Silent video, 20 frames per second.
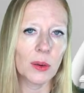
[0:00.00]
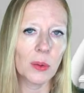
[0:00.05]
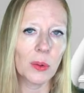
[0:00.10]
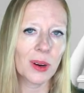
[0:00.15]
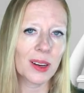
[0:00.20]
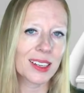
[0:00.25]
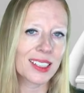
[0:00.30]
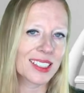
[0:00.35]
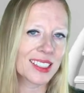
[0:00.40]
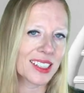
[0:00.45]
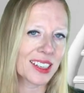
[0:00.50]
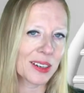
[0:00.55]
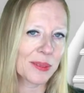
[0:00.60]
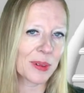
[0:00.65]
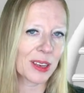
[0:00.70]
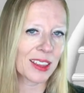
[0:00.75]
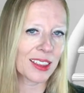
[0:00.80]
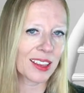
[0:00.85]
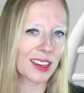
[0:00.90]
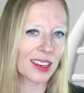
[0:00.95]
We're going to start
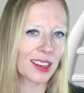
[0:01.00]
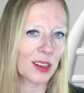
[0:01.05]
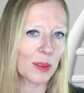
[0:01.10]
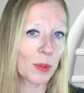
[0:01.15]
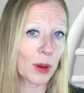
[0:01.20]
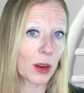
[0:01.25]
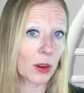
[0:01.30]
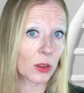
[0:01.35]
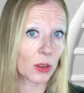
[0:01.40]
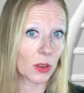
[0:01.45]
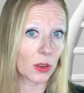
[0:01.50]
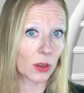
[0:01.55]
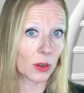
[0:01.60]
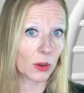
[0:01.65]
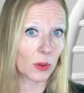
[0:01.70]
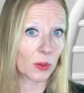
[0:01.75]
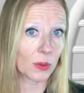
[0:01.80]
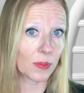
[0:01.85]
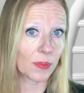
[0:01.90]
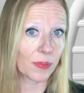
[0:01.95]
by thinking about
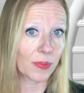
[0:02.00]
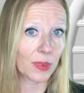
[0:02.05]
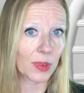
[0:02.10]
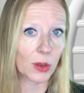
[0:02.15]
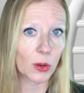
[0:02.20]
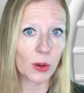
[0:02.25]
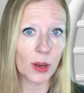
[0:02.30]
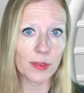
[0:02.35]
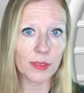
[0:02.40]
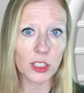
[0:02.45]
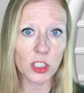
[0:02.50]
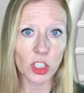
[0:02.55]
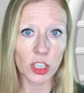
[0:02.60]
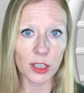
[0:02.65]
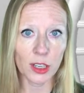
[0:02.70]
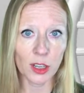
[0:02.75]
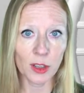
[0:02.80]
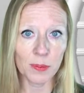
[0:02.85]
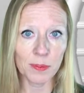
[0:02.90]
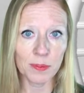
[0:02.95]
you. You have a
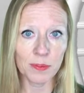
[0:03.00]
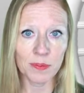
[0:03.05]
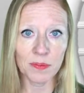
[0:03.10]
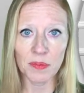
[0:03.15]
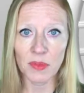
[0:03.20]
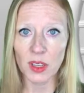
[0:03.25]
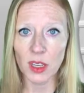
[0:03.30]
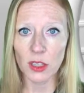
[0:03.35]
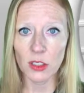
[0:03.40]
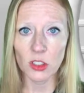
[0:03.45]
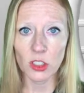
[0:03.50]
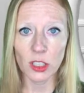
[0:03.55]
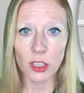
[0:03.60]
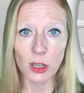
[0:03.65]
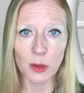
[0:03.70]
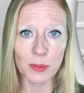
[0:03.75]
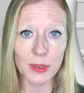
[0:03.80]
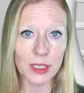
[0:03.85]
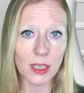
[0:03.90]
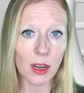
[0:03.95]
genome. A
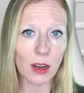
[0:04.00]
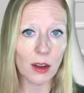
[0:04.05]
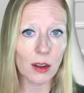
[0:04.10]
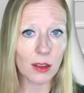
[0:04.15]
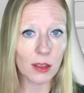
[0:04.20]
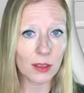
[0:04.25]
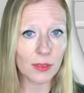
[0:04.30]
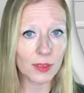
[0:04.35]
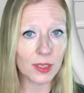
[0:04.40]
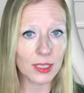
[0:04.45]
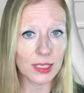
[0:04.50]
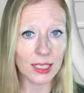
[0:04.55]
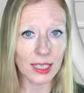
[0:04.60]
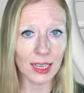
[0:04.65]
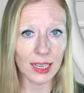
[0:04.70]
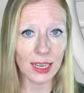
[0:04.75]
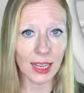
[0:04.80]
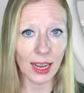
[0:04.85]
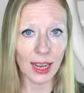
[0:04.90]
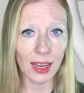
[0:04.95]
genome is all of the
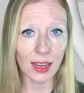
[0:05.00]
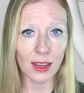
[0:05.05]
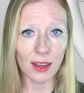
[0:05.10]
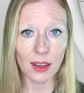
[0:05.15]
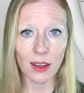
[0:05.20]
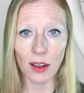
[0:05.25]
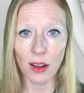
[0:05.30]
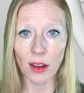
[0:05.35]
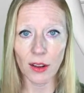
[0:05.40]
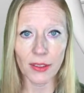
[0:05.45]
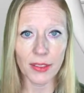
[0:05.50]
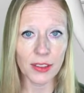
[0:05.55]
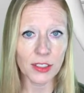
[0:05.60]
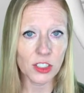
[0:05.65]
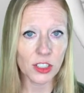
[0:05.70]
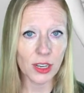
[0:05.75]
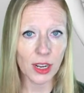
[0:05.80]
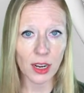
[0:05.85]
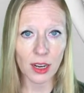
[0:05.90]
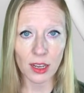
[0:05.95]
DNA, all of the
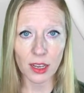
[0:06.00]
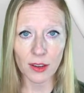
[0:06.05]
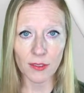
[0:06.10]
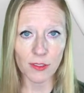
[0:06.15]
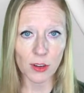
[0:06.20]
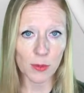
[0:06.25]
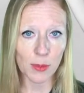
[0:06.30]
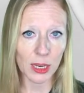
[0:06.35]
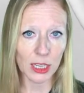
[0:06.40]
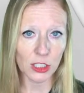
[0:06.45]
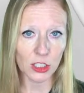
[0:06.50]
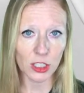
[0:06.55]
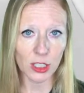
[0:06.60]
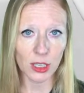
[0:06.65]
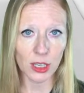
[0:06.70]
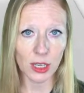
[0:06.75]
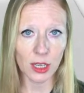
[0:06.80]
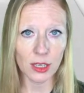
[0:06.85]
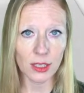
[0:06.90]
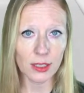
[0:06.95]
genetic
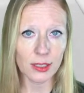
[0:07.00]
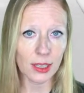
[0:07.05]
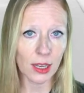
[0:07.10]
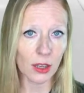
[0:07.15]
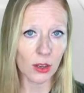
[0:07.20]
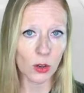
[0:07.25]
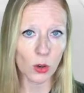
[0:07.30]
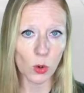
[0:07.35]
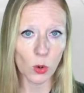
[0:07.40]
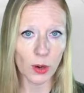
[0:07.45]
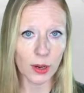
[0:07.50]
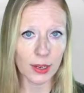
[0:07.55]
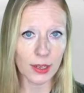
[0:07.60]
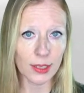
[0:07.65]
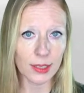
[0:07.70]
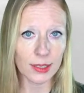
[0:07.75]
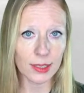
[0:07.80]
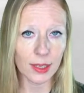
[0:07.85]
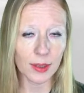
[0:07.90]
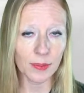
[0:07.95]
information in a cell or
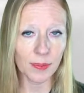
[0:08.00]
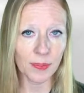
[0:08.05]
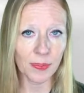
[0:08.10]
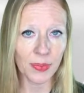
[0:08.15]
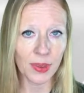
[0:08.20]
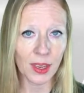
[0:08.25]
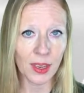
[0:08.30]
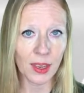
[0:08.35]
organism.